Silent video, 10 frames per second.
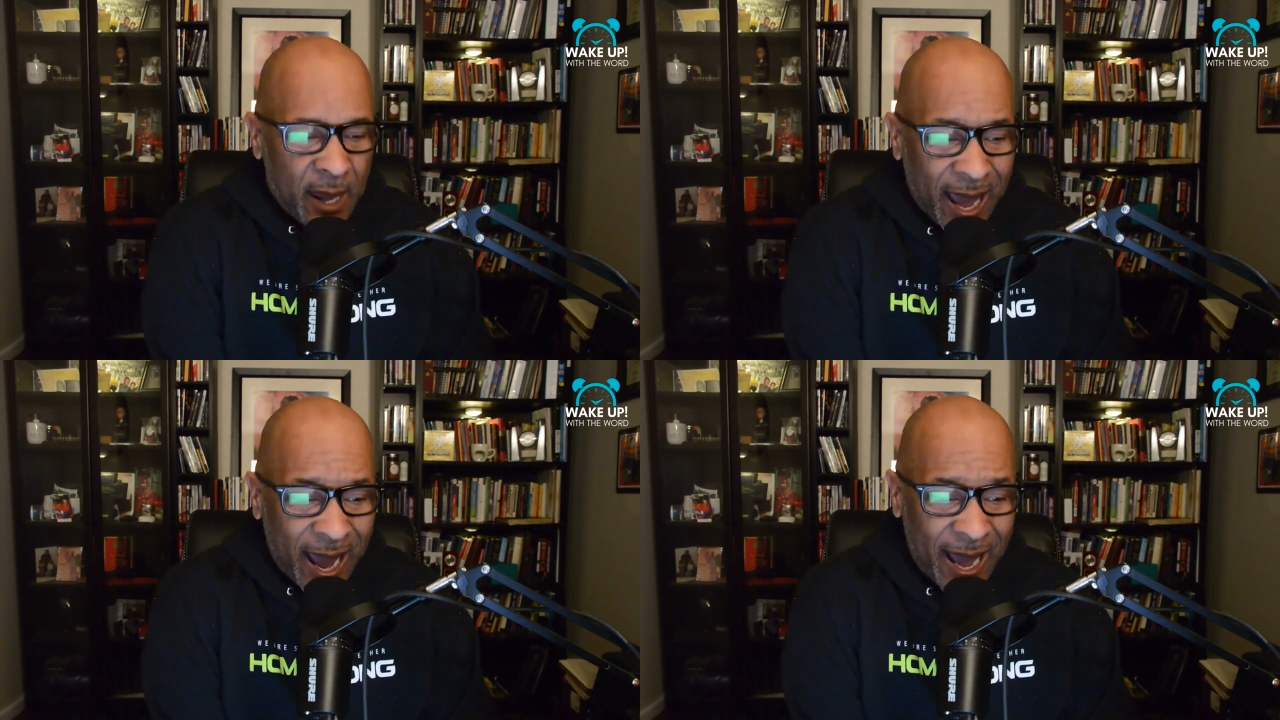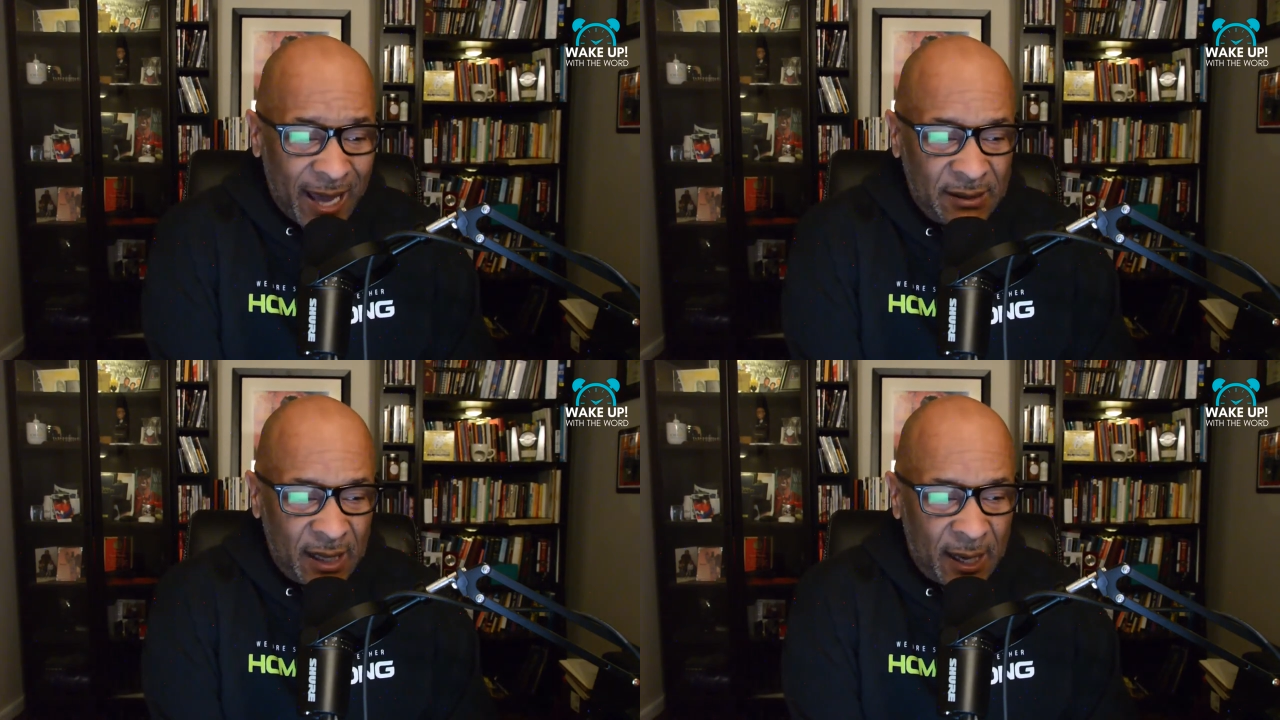
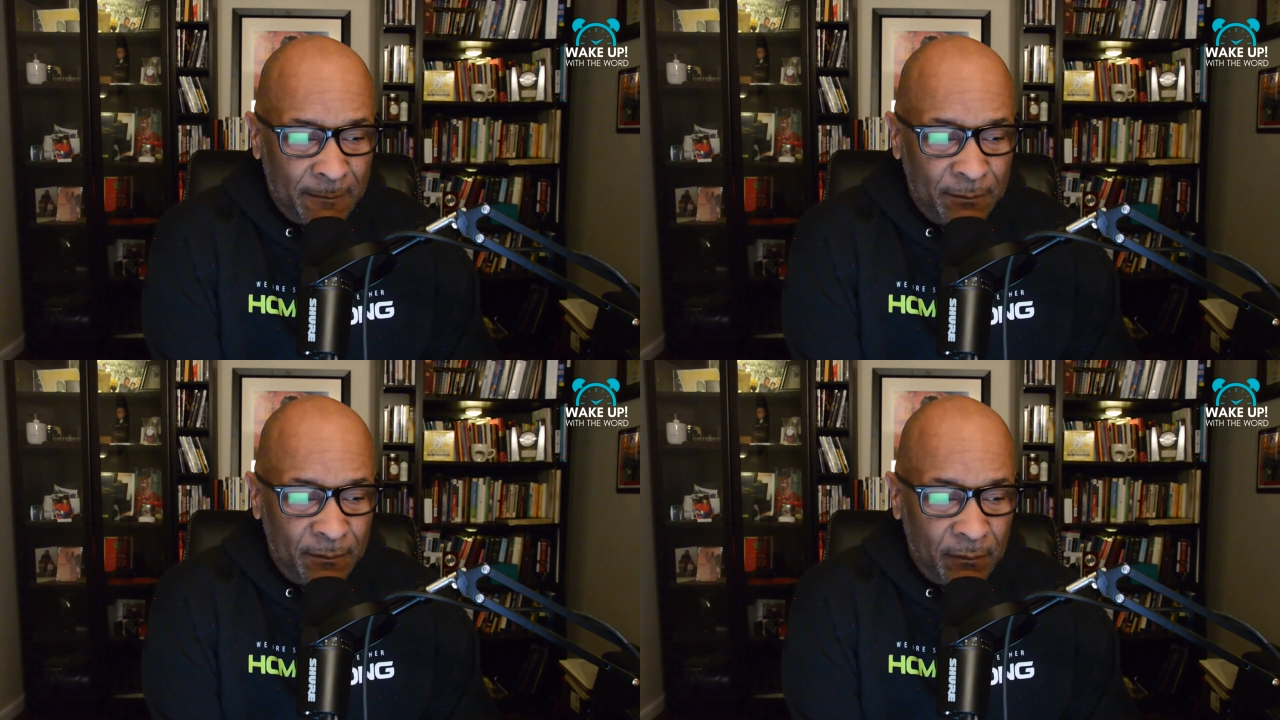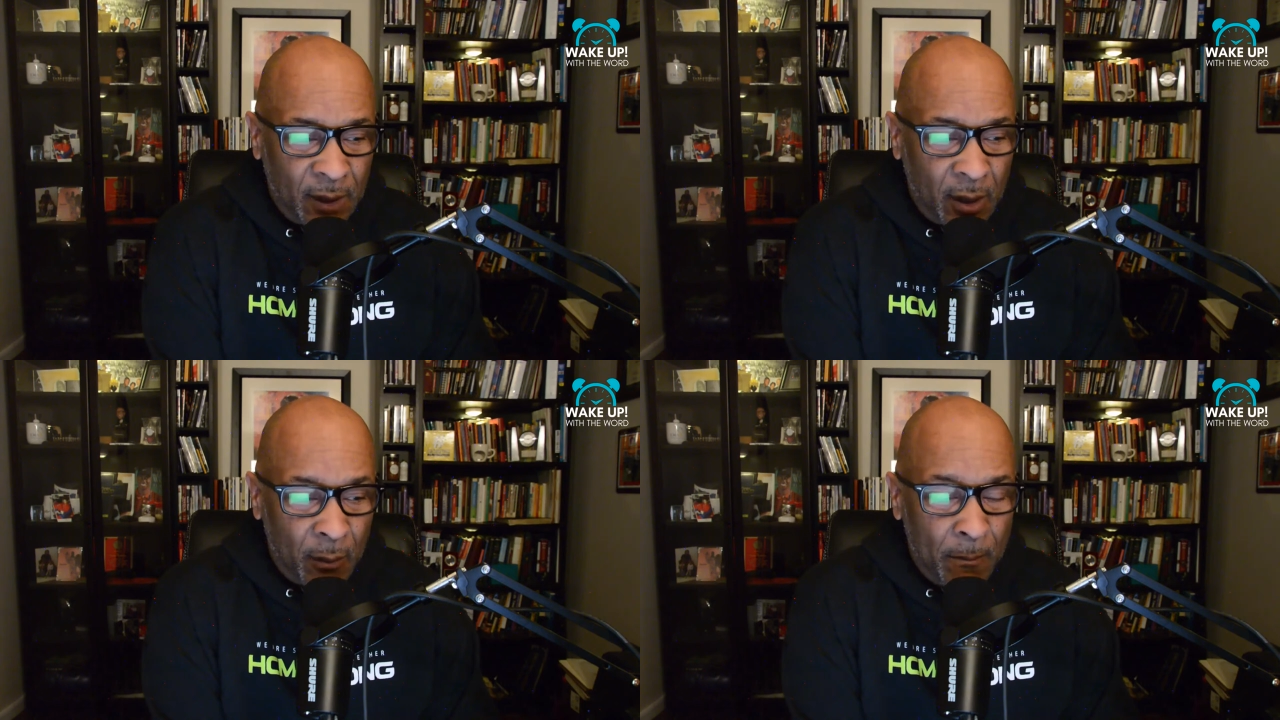And a
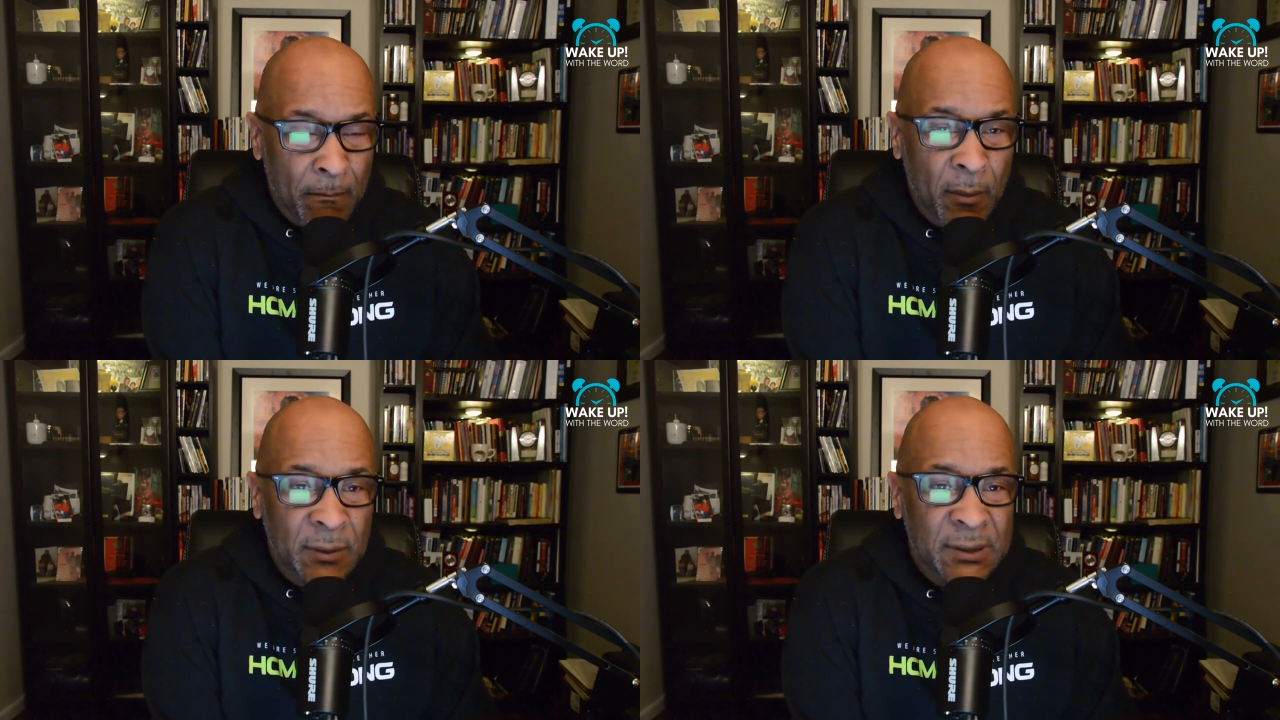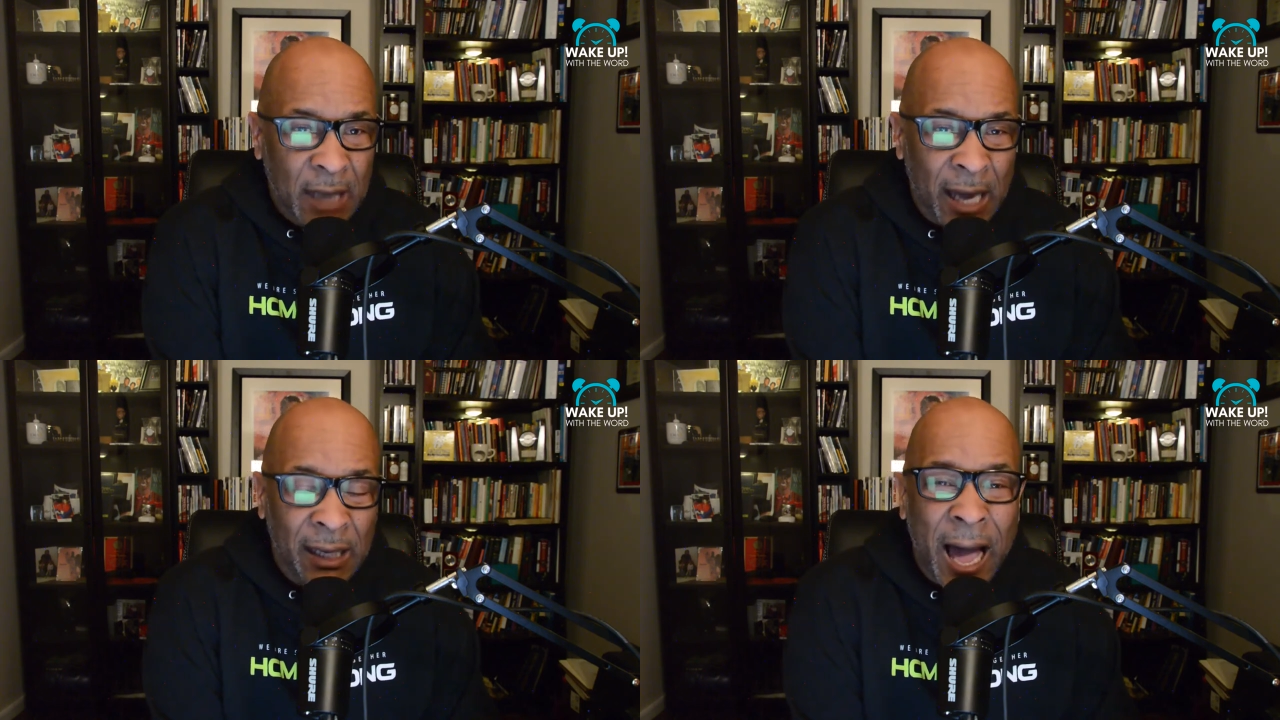
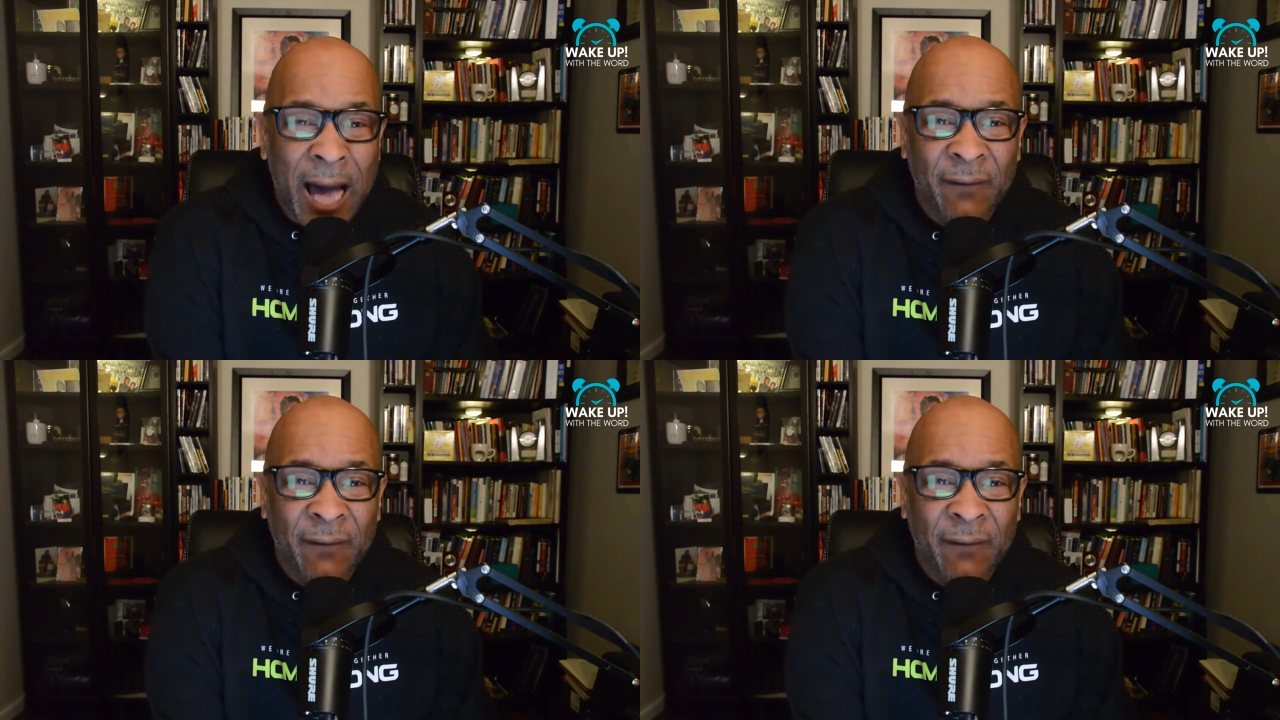lot